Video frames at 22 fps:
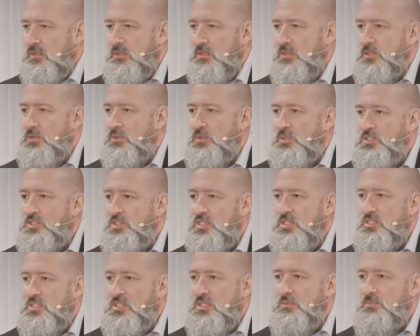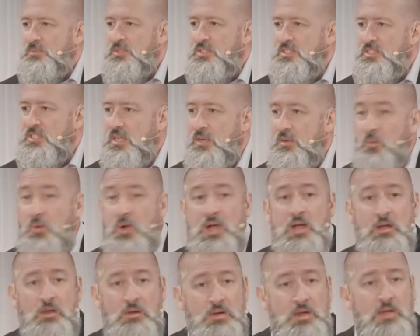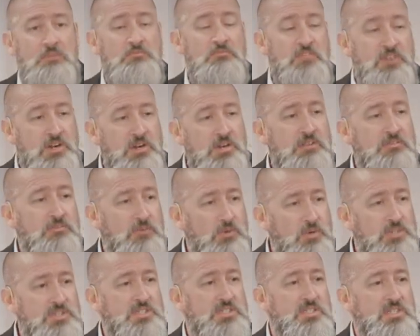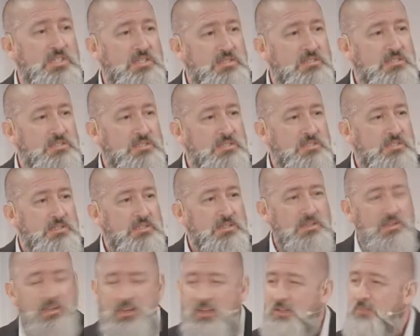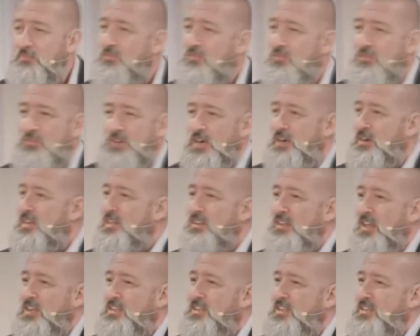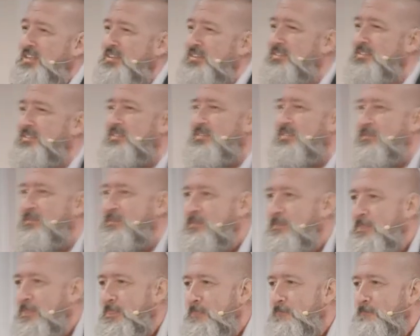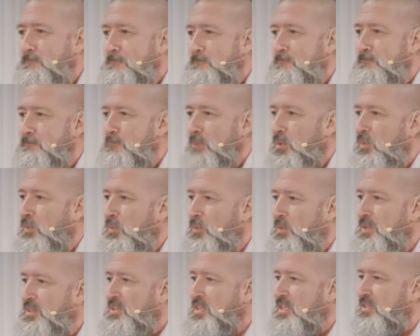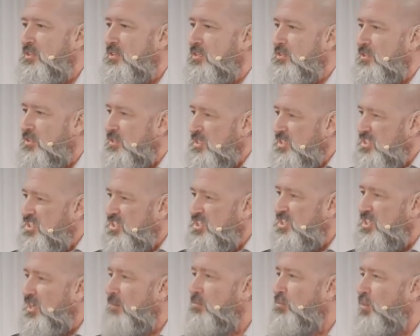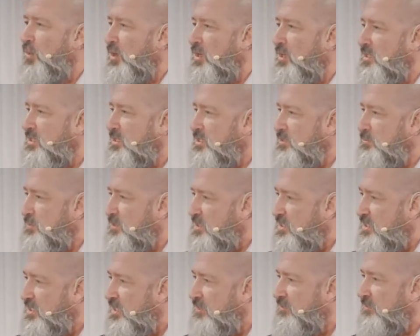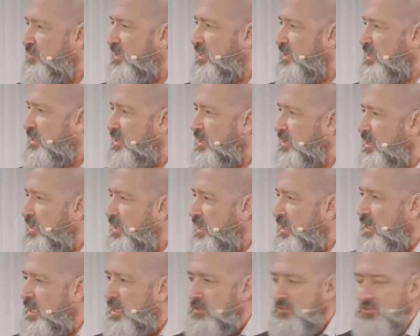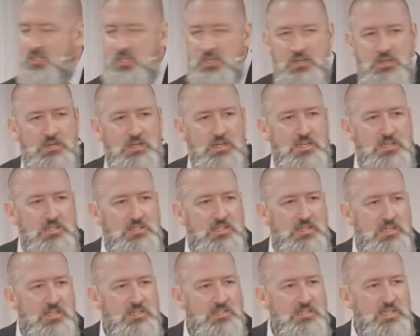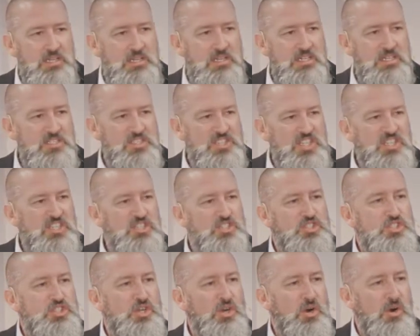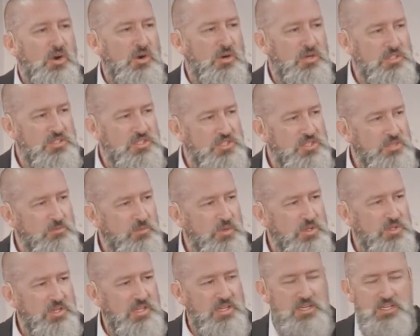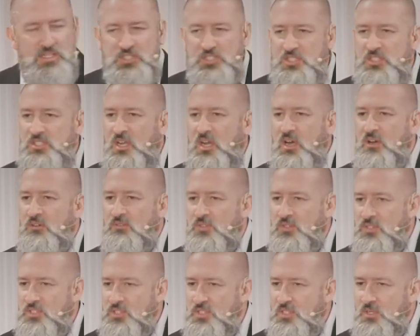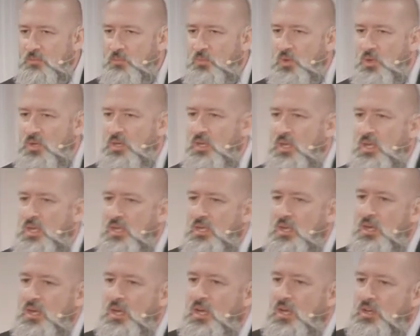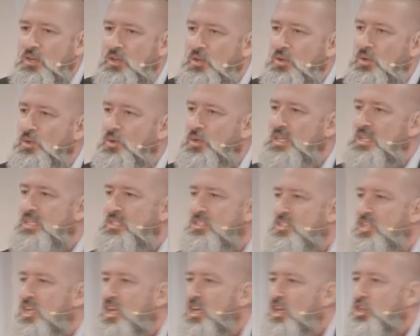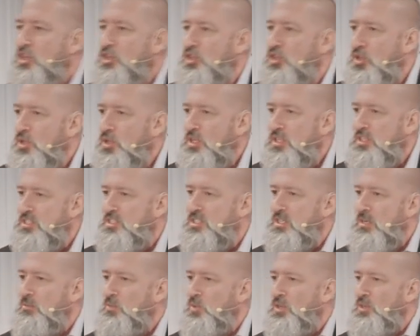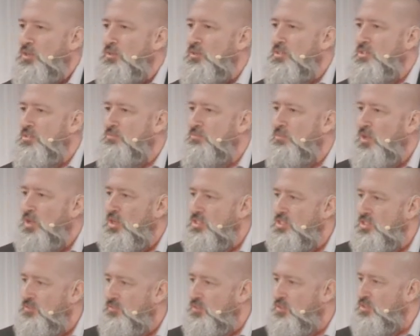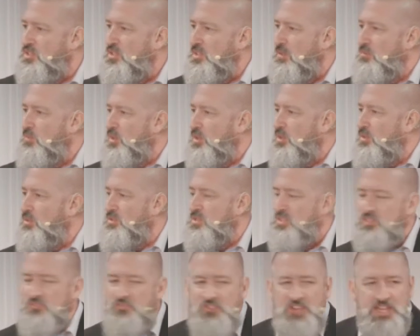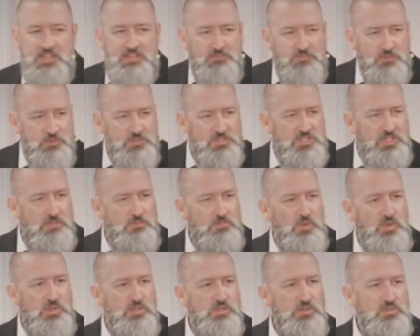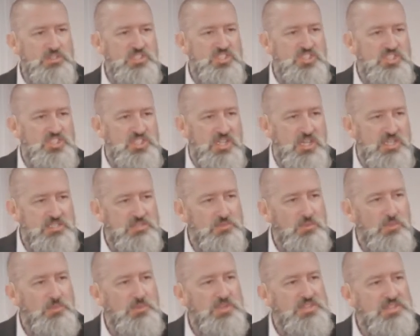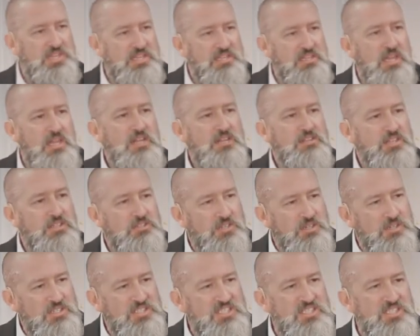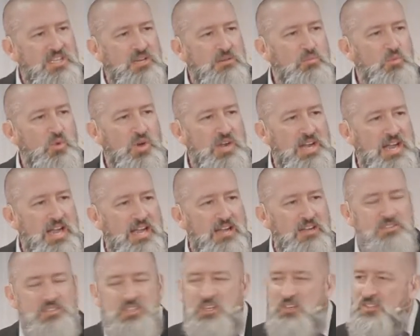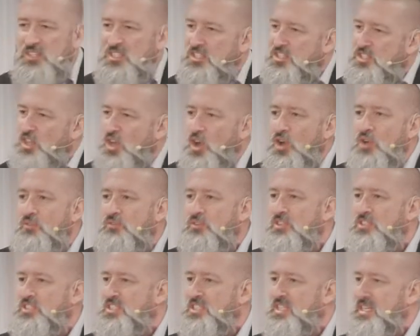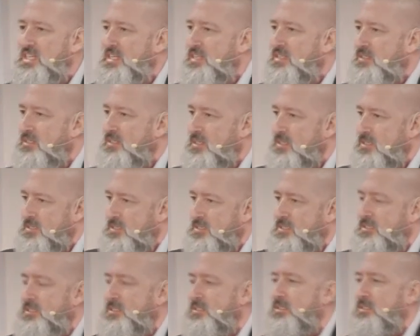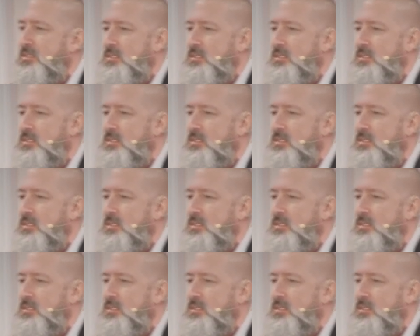You would just simply say, wow, I'm very fortunate. I'm very lucky. But when we think that there is someone specific out there that is in charge, someone that is sovereign, someone who is good, someone who is merciful, someone who is faithful, someone who is just, when we think that there is someone out there that is overseeing this,